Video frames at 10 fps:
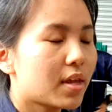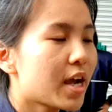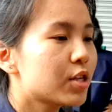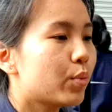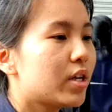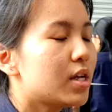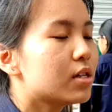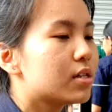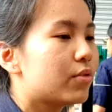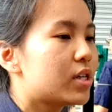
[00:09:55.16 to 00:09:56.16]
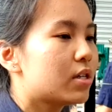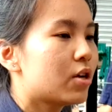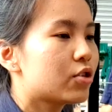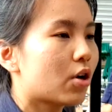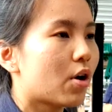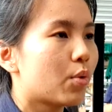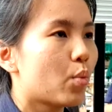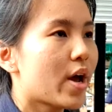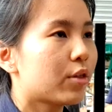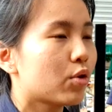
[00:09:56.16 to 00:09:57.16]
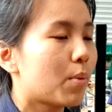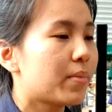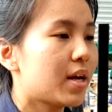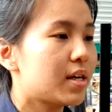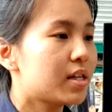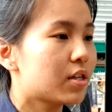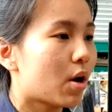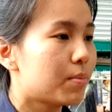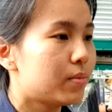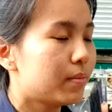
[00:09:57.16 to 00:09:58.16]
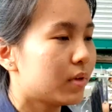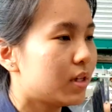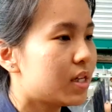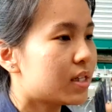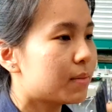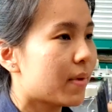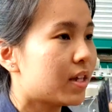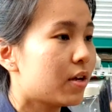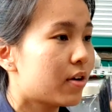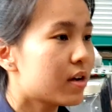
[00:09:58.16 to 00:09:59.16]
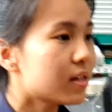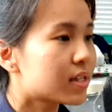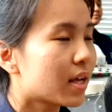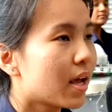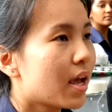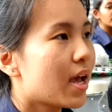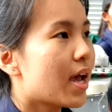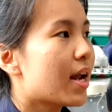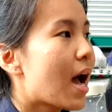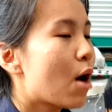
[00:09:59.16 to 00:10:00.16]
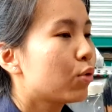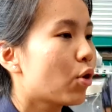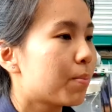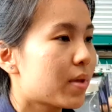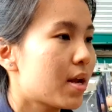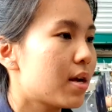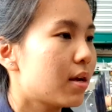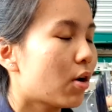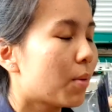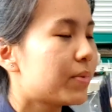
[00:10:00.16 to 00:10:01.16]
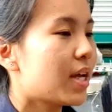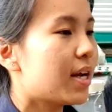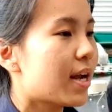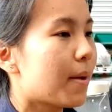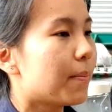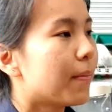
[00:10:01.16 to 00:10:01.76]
Next, we did research on where to obtain these materials and how to obtain them.